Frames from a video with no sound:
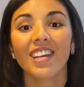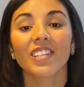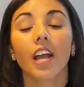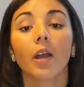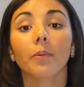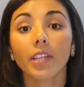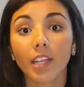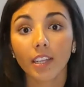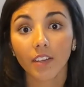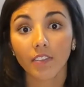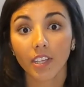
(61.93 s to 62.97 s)
So I really
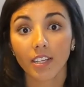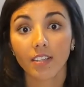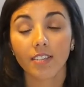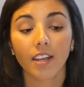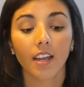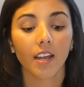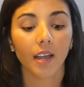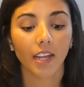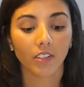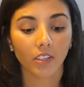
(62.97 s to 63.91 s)
love this. I